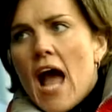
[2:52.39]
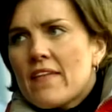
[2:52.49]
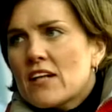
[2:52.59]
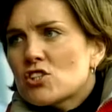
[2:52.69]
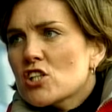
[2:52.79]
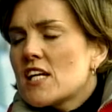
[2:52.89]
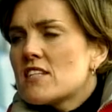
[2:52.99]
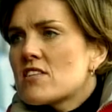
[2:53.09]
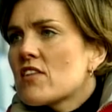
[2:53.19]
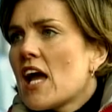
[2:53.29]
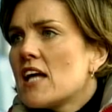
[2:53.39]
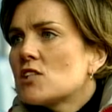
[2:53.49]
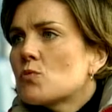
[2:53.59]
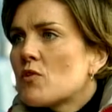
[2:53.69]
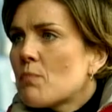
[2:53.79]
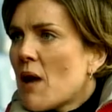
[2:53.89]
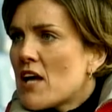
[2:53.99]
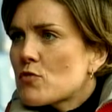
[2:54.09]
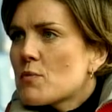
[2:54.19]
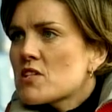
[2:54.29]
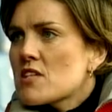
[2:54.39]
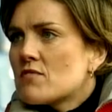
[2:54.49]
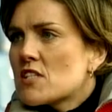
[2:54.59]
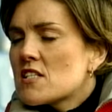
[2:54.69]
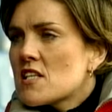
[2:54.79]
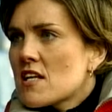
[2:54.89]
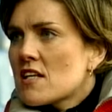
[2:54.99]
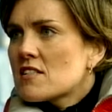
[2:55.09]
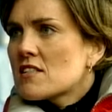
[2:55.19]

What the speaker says: and that just isn't the case with the players from the 70s, is it?